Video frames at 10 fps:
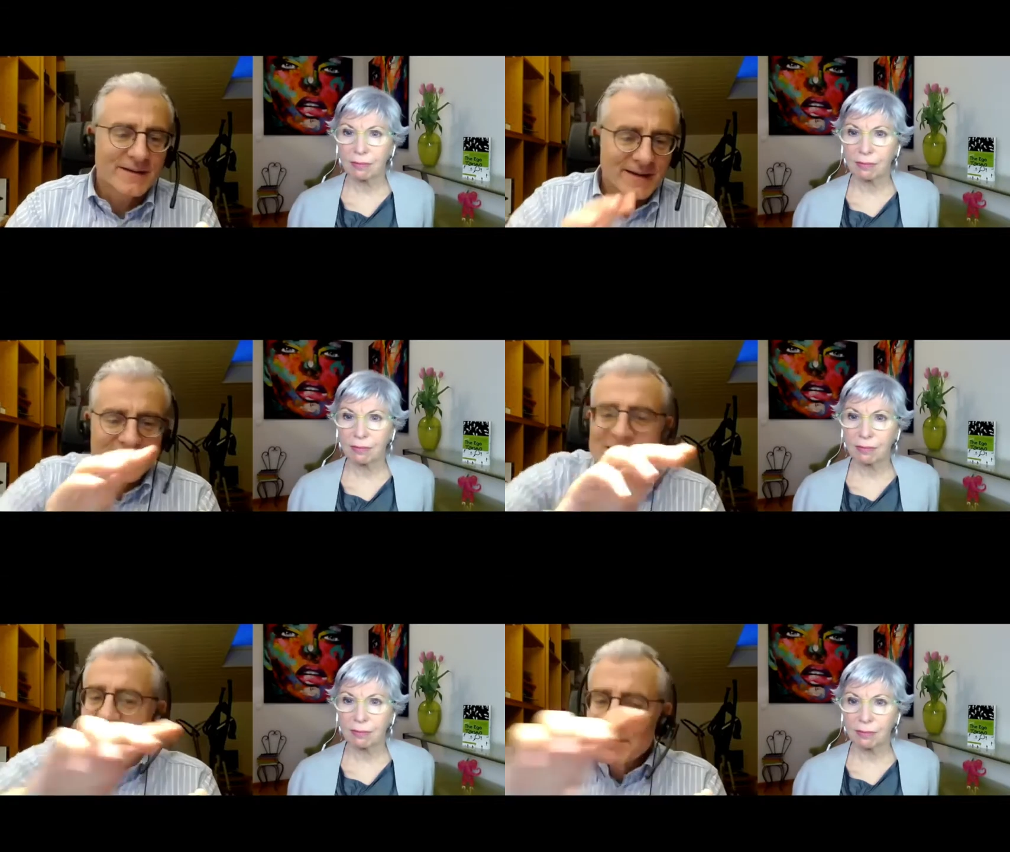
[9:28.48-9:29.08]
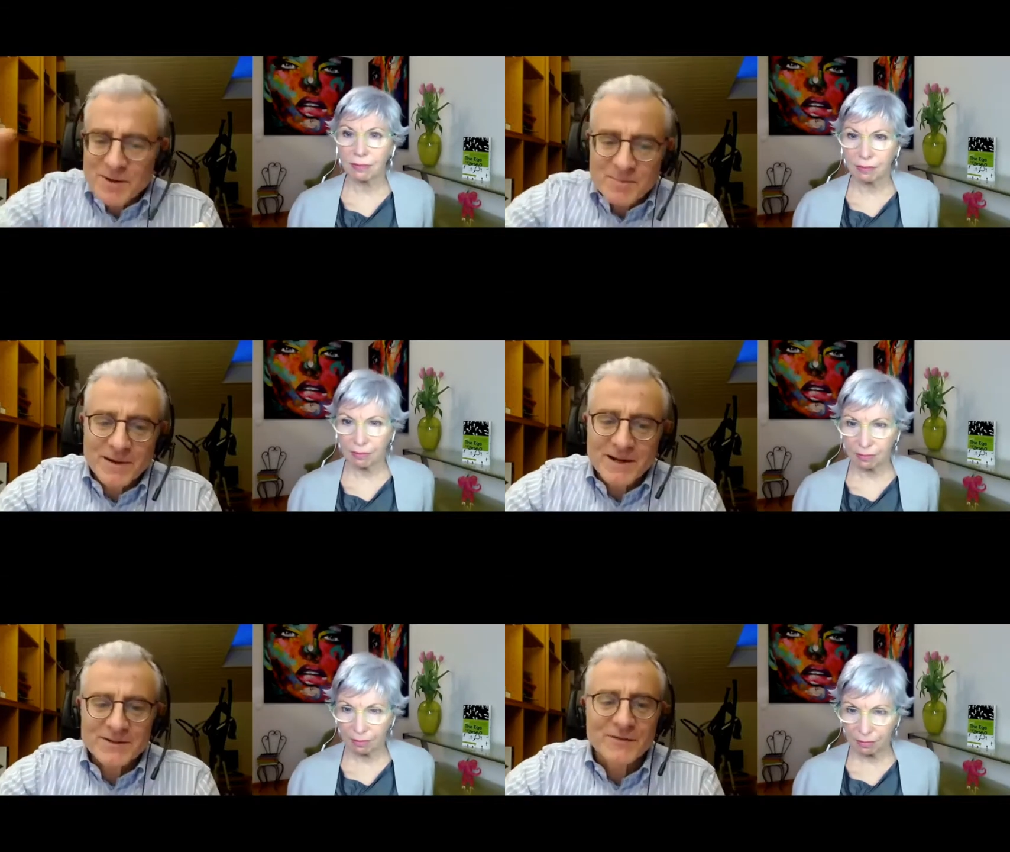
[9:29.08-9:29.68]
Speaker 1: in the upper
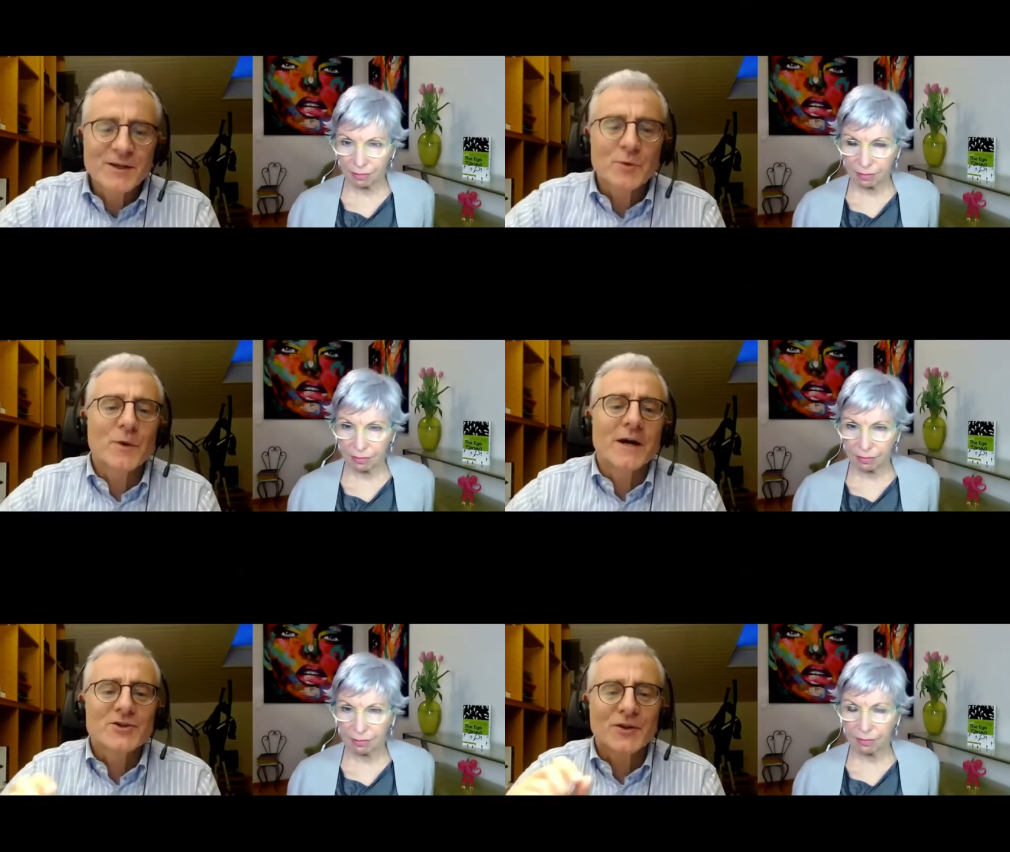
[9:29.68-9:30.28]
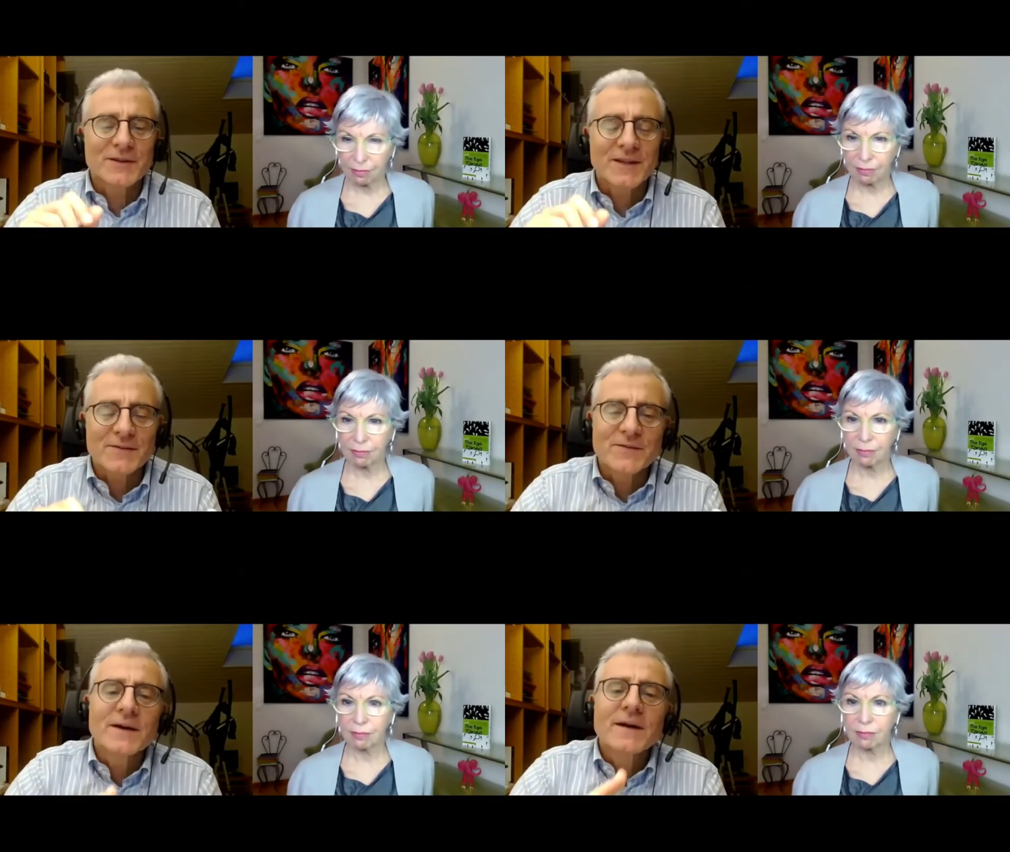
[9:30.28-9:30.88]
part of the equation, there
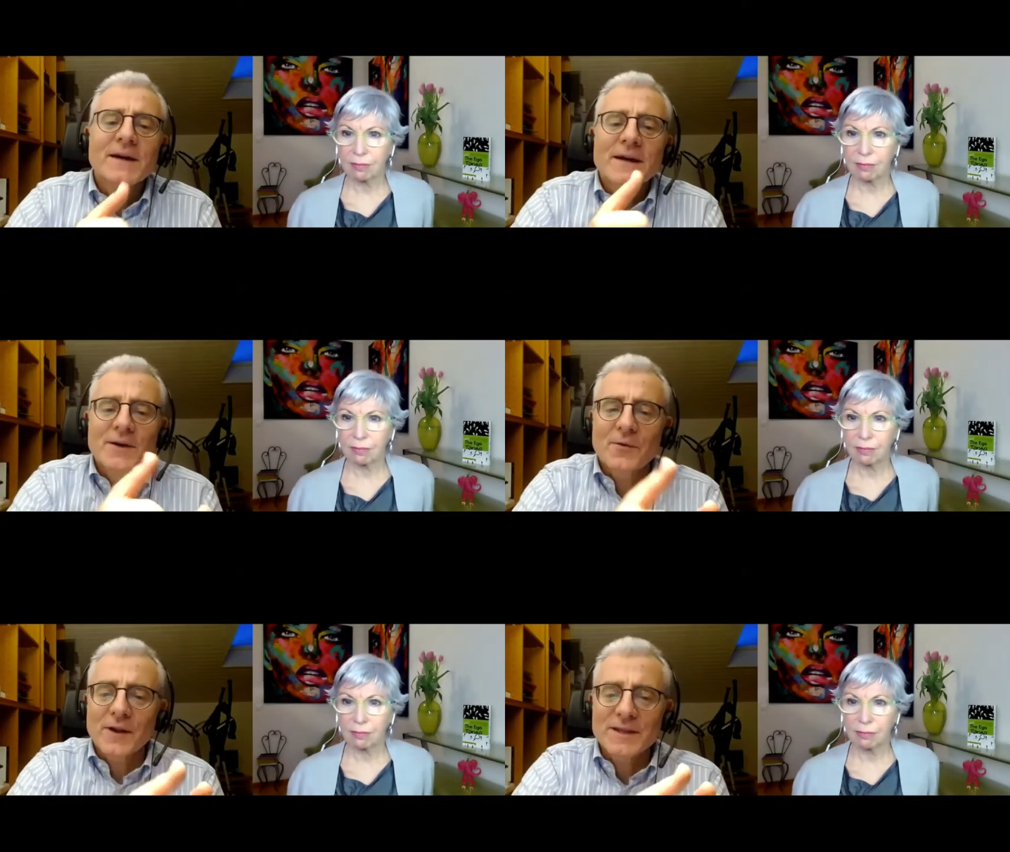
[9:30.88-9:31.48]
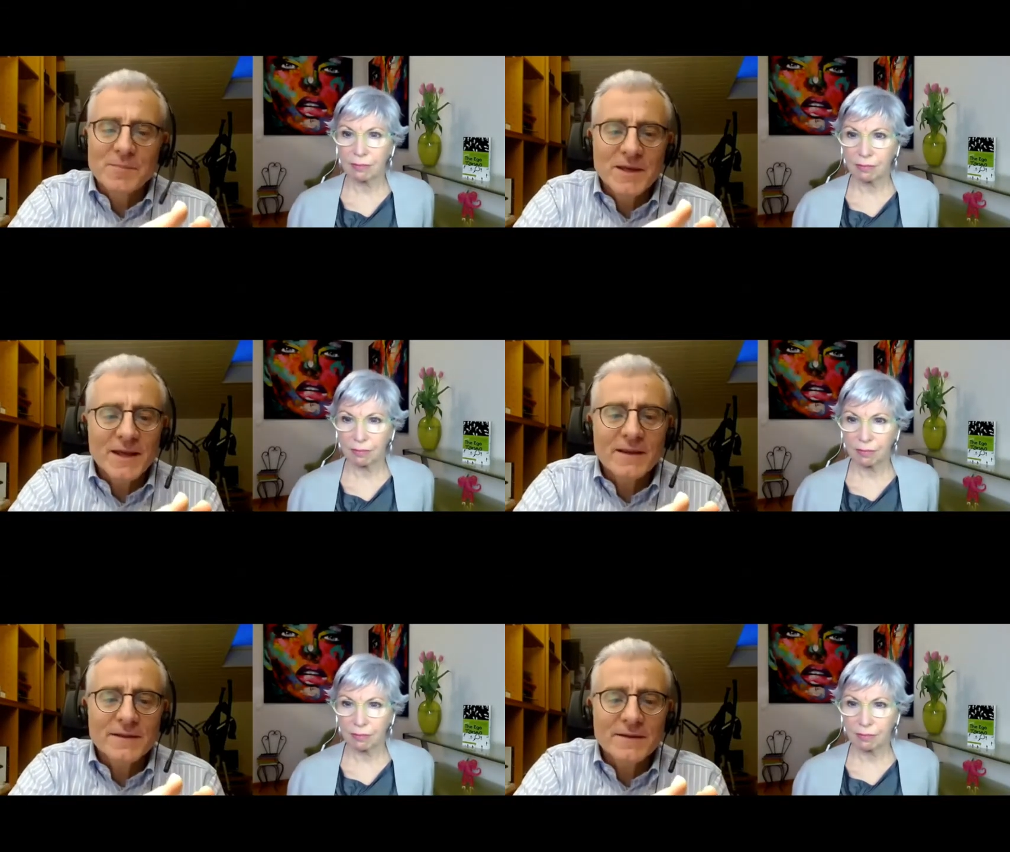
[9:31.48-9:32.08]
is
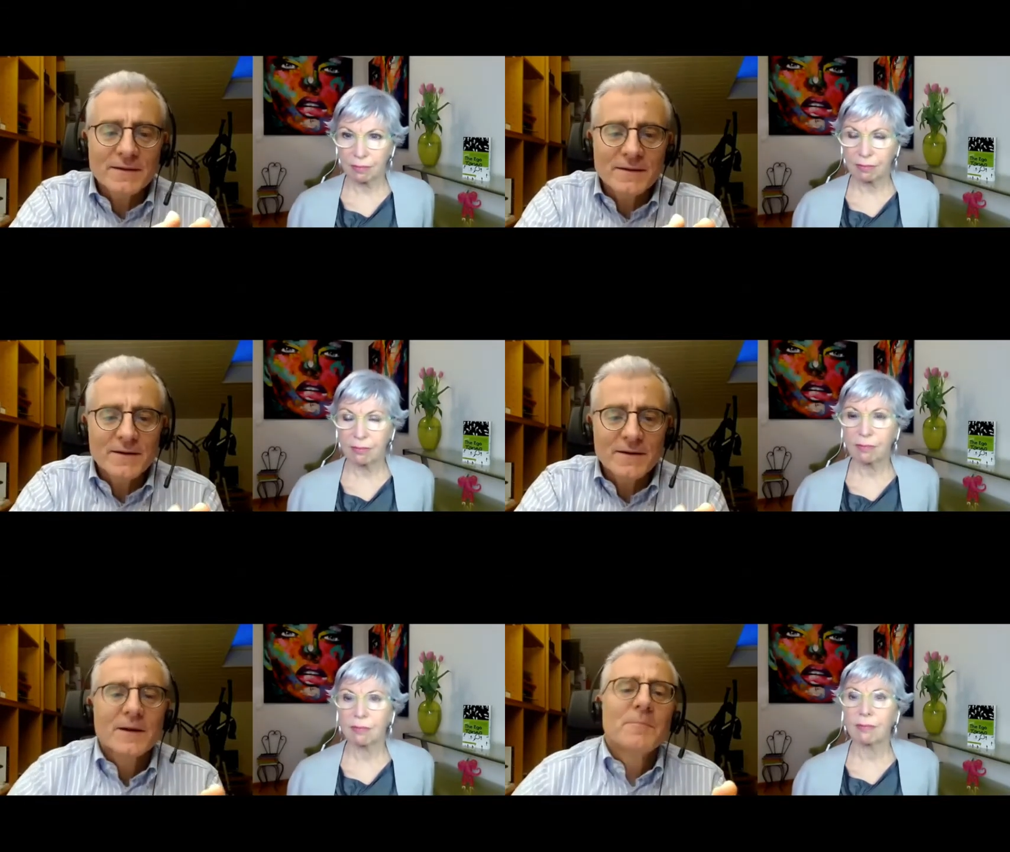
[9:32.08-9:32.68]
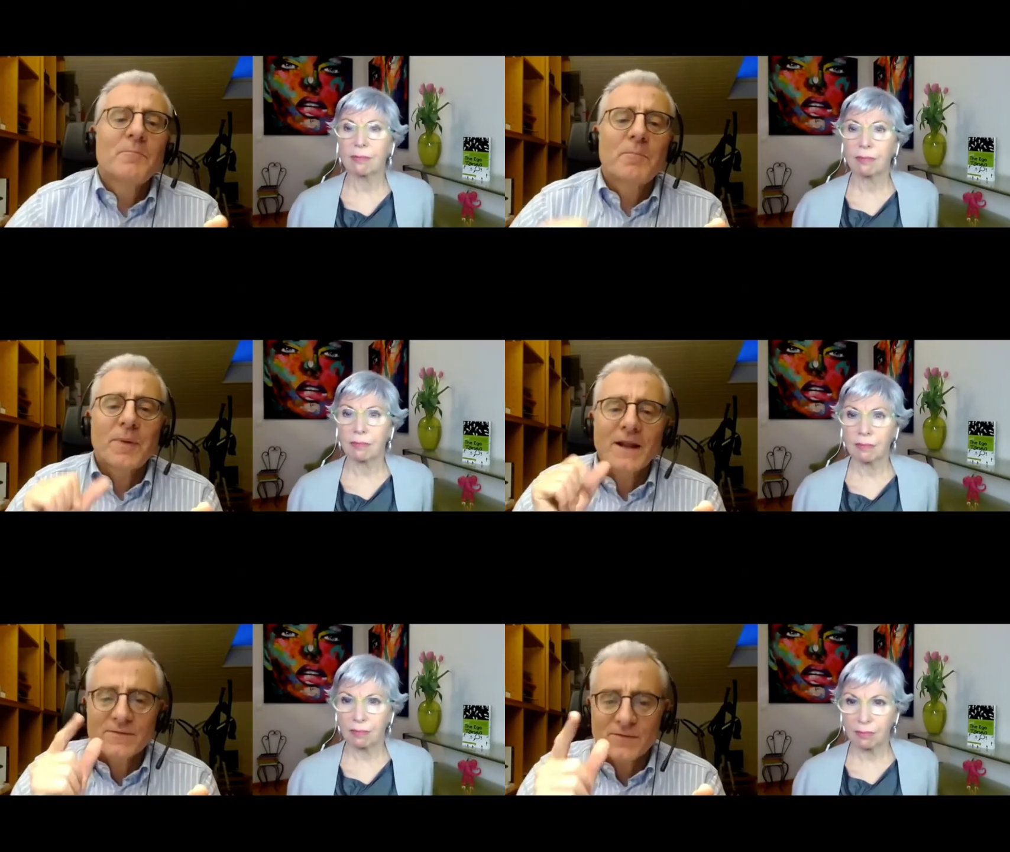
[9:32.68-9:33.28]
credibility
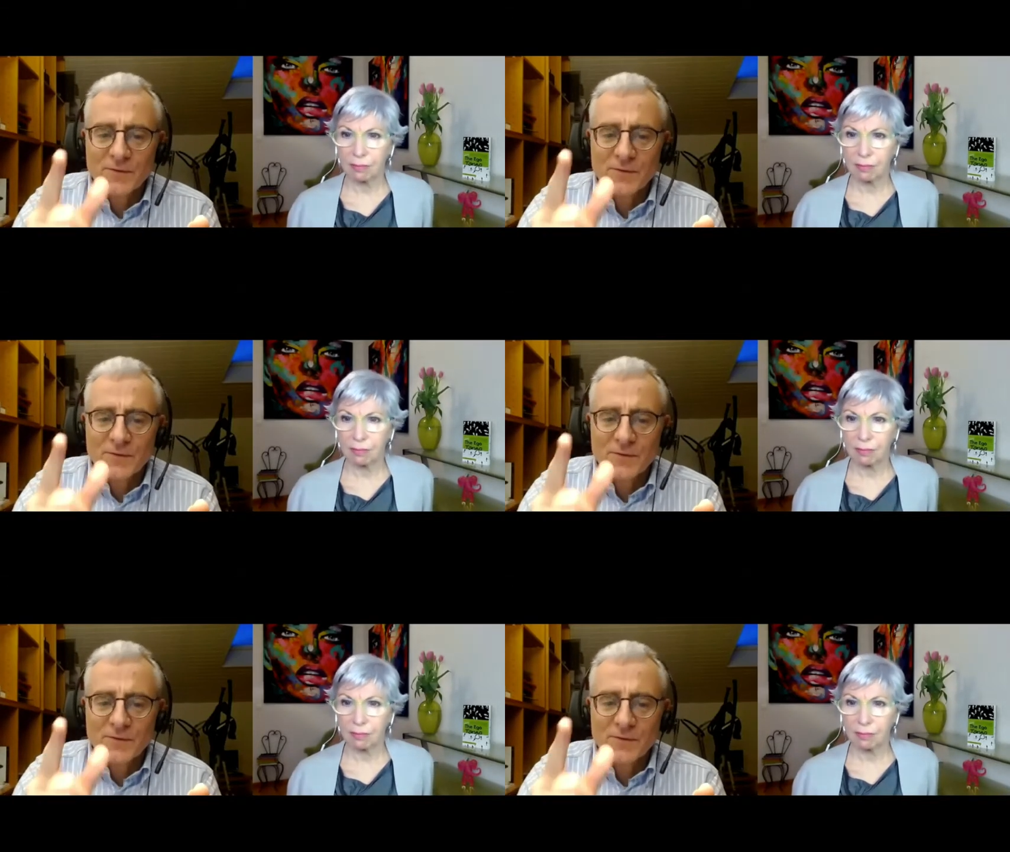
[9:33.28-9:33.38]
plus